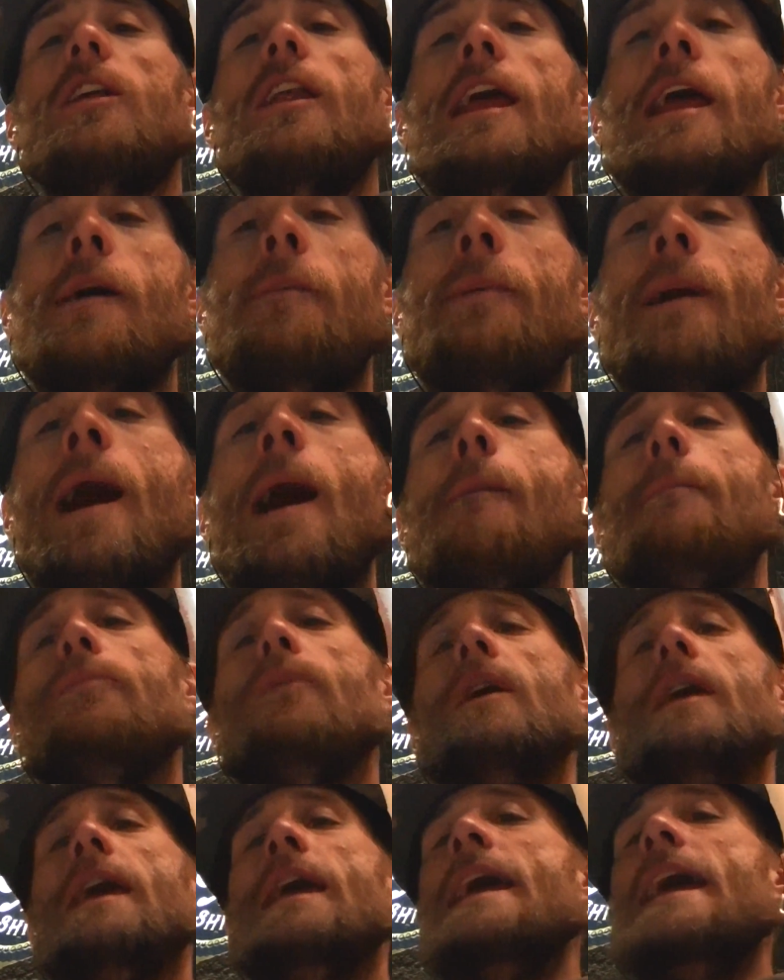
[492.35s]
to hip-hop,
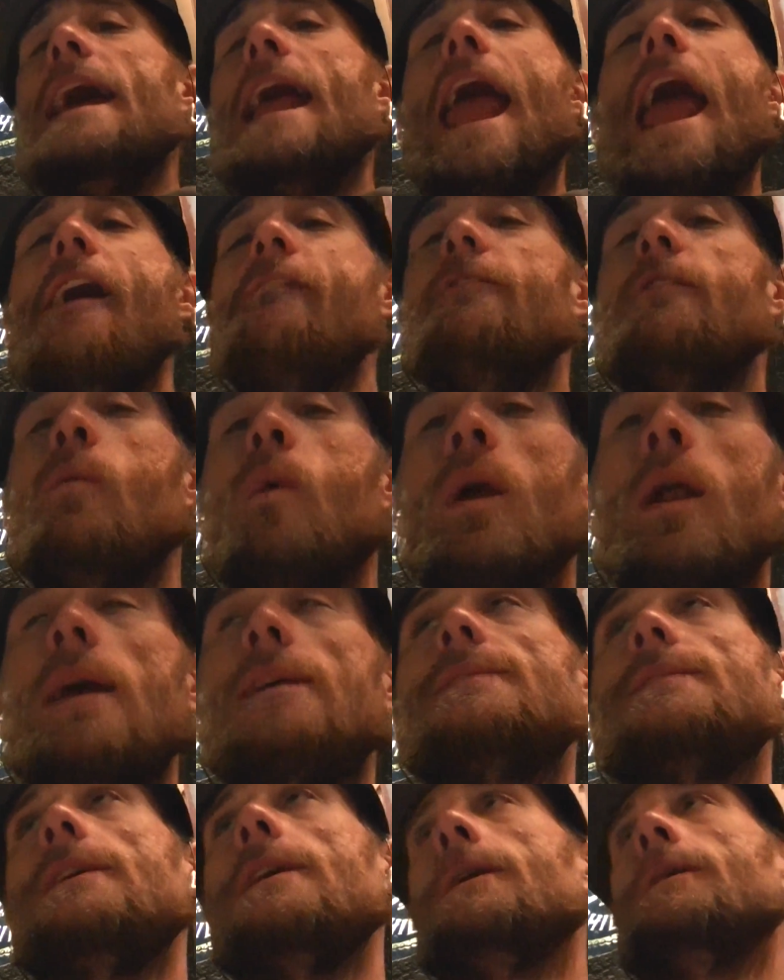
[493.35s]
and everyone I
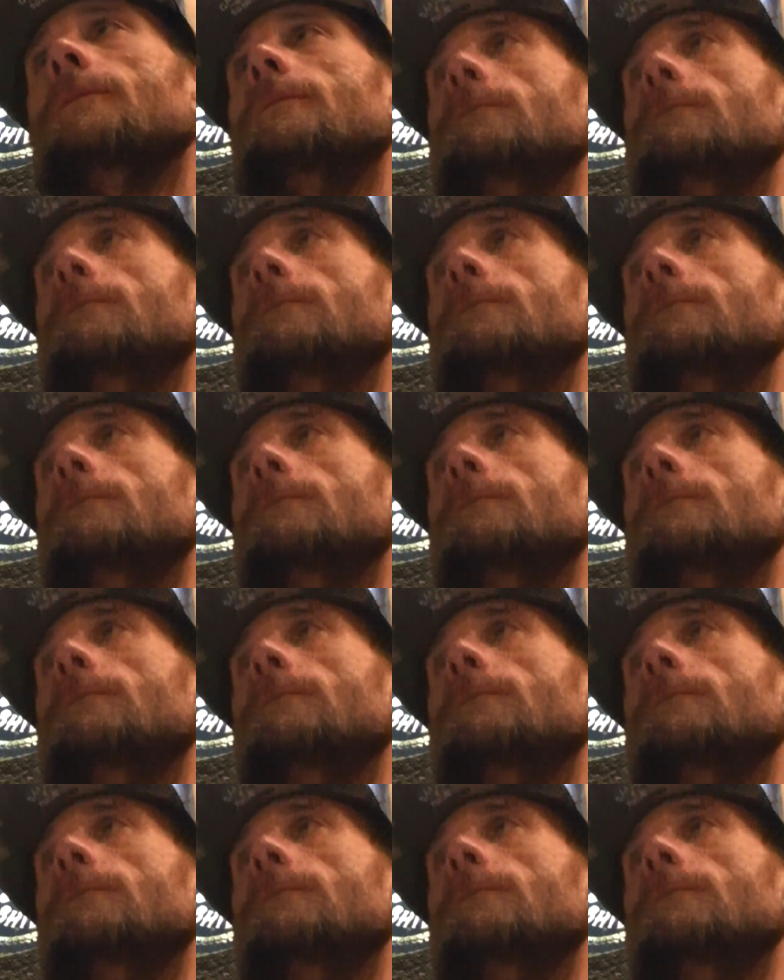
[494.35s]
see.